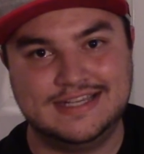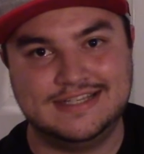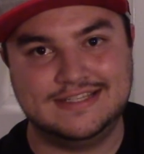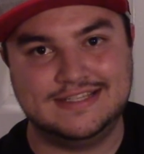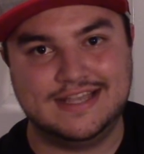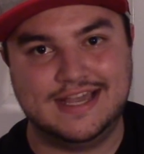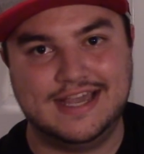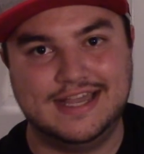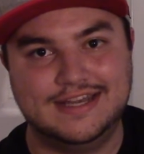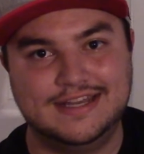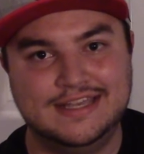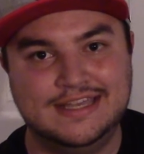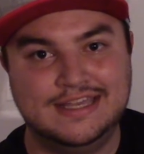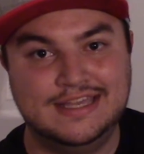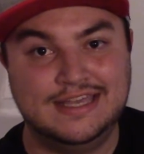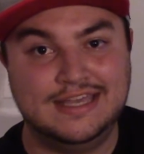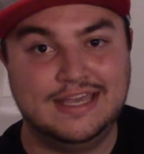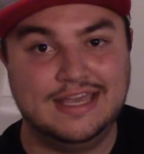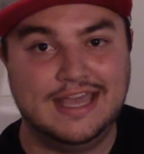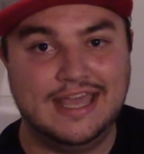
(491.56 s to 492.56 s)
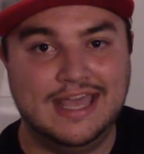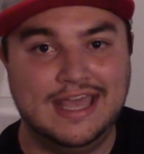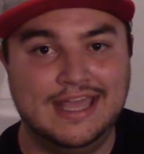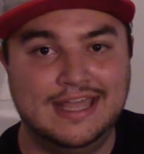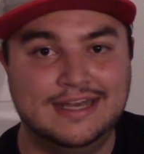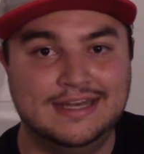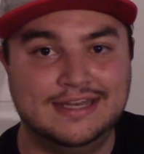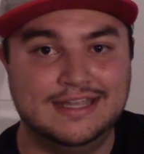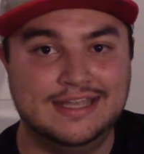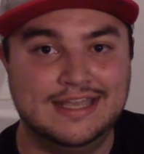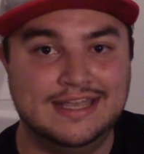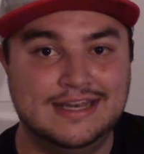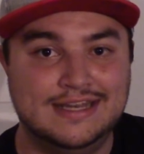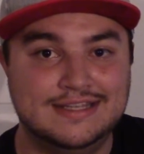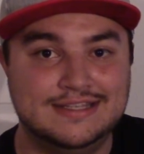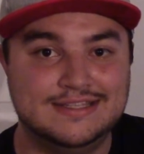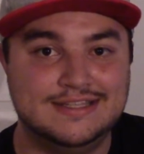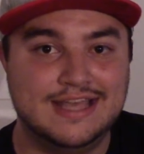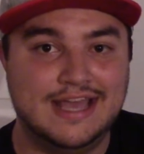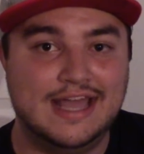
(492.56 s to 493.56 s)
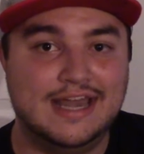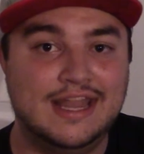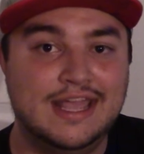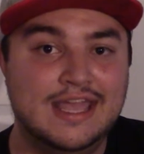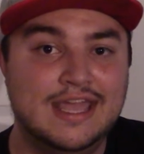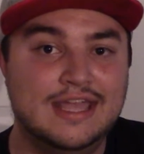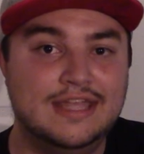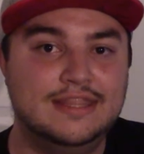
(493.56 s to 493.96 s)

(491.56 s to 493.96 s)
side, and it is that